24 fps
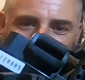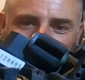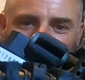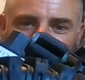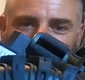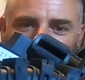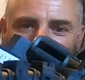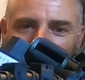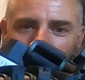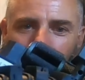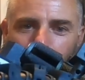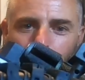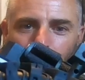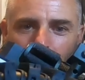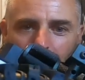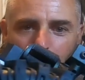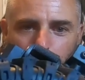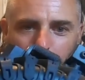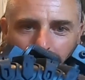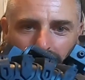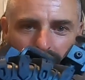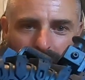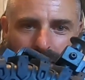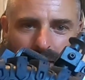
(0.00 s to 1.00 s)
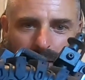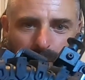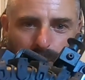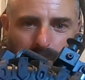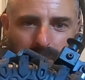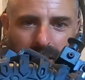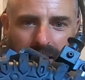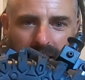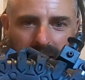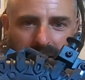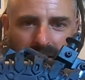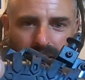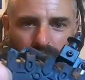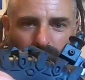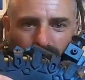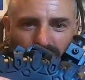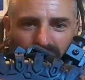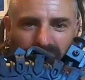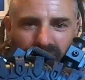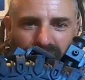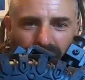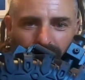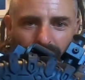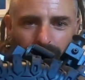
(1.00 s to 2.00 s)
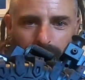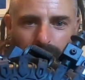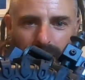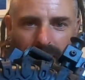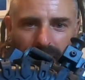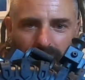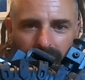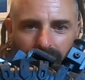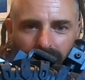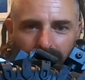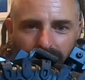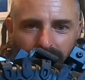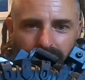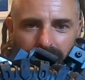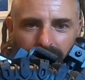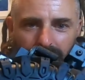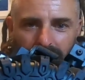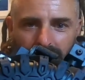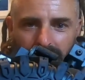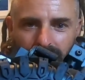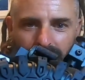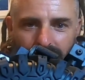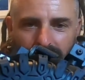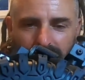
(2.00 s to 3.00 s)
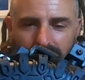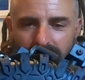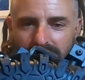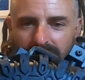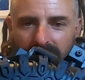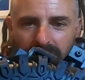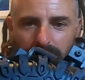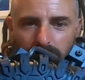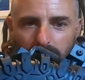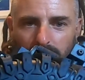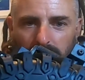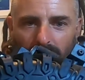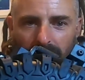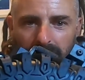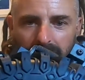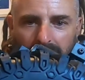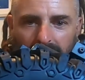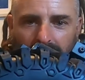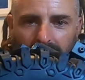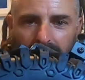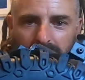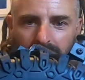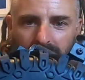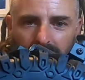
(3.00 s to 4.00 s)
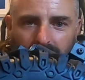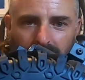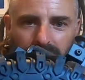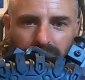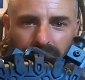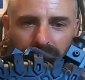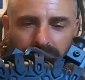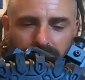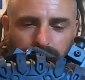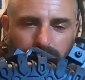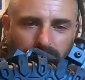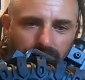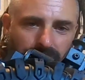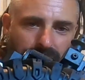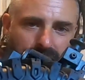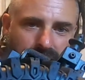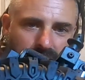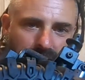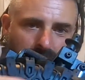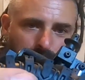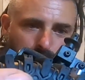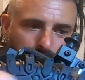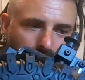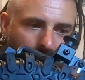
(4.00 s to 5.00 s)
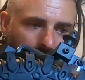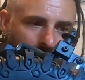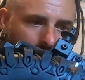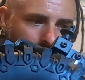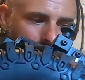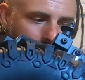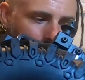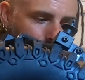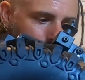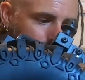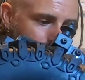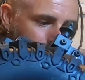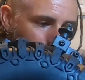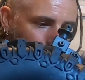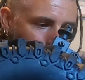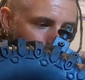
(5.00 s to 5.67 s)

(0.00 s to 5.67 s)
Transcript: like replica beadlock type things, just in black. I suppose you could paint them to